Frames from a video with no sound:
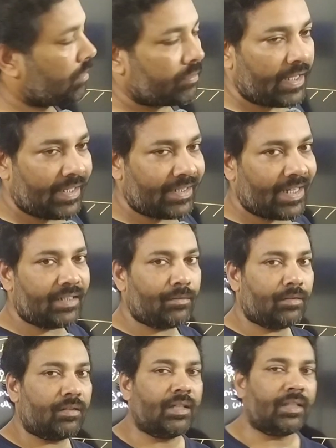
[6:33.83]
Or take
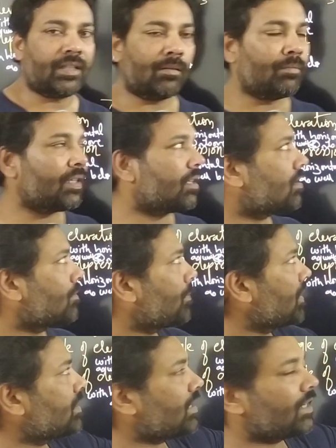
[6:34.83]
like little bigger
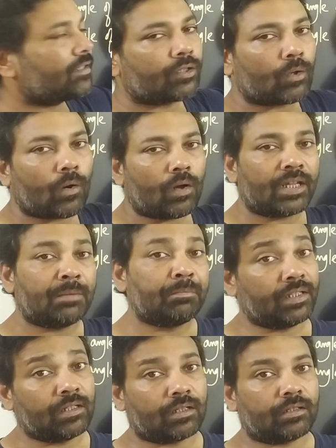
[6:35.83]
space and draw a
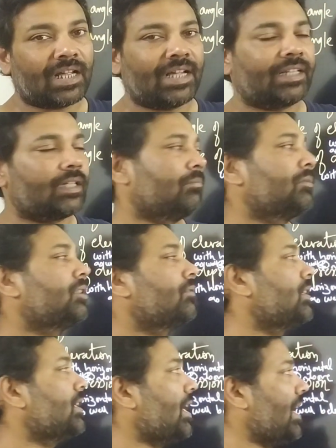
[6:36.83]
bigger diagram. It
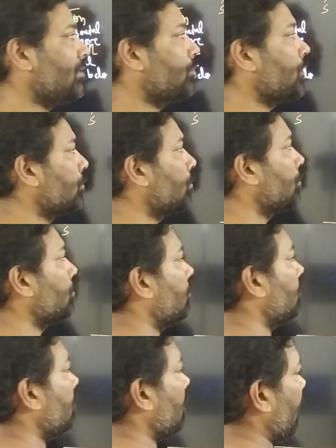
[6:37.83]
will help you
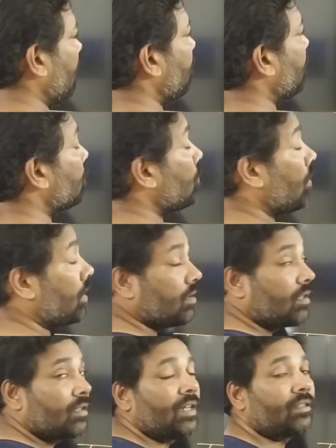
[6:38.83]
to
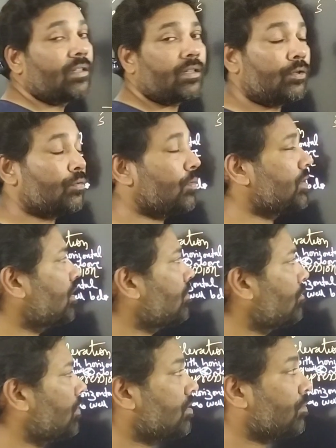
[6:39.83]
understand the
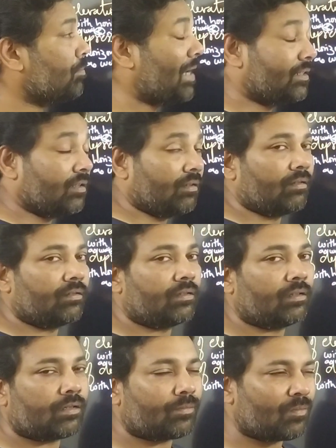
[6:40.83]
situation much better.
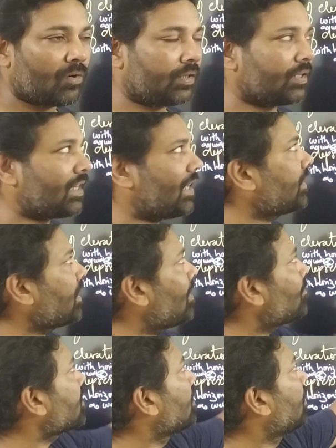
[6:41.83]
The smaller
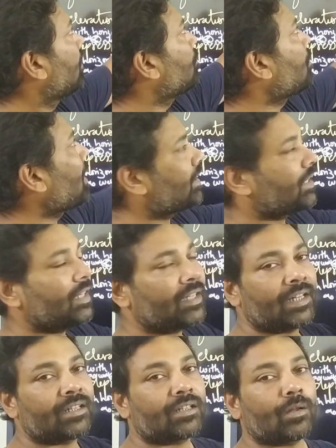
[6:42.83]
diagrams,
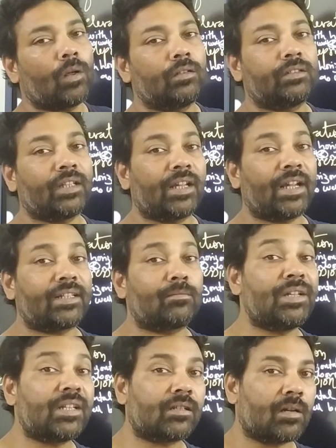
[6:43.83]
marking and so all, they get
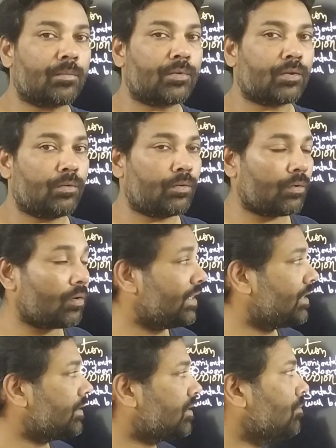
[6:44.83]
mixed up. So draw
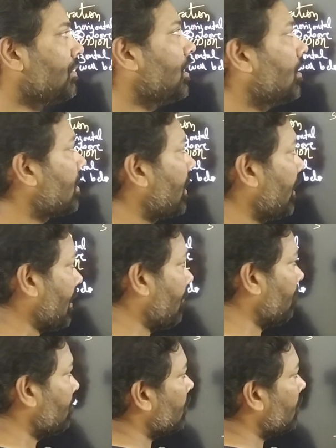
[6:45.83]
a little bigger diagram.